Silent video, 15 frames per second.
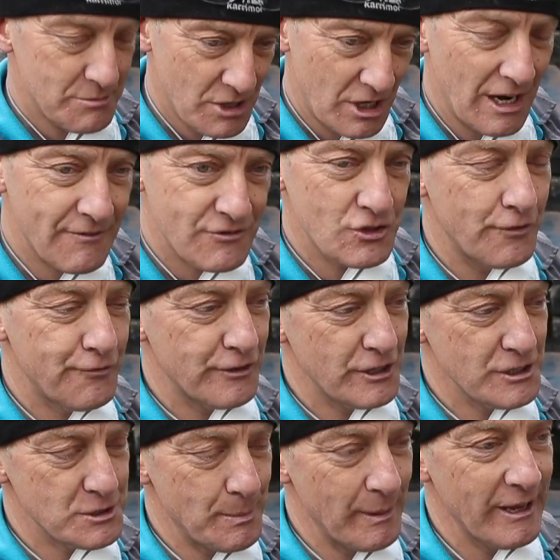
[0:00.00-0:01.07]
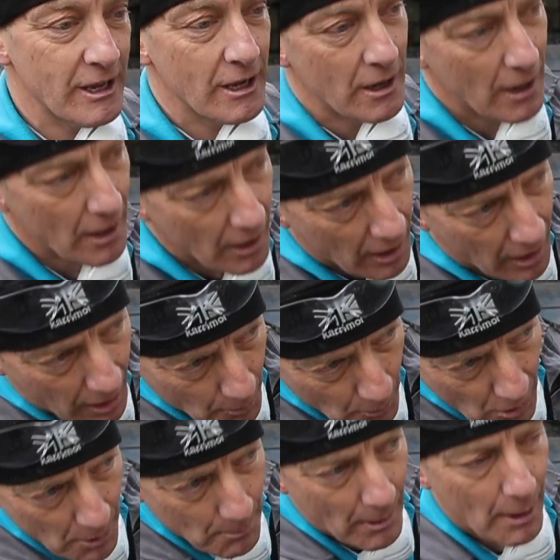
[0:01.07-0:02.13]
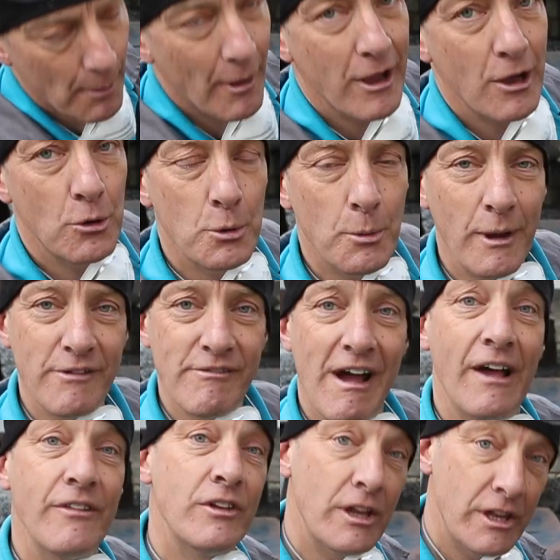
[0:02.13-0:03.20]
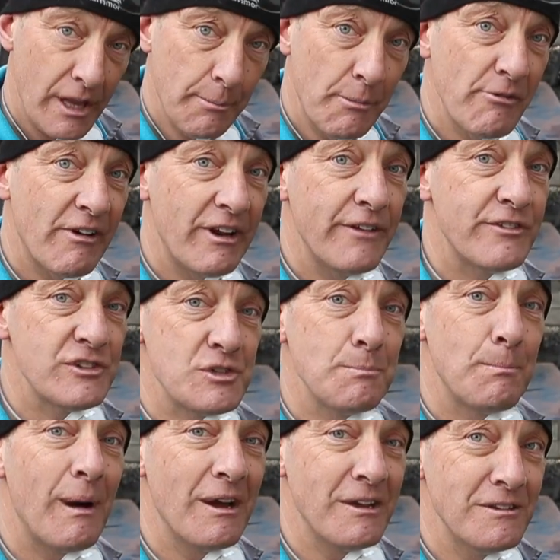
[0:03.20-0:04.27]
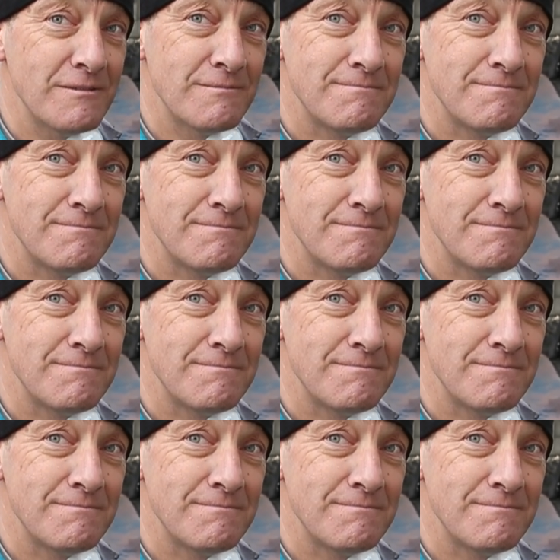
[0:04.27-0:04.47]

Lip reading: So gloves off for this bit, I'll work my way all the way around, then we're ready for some paint.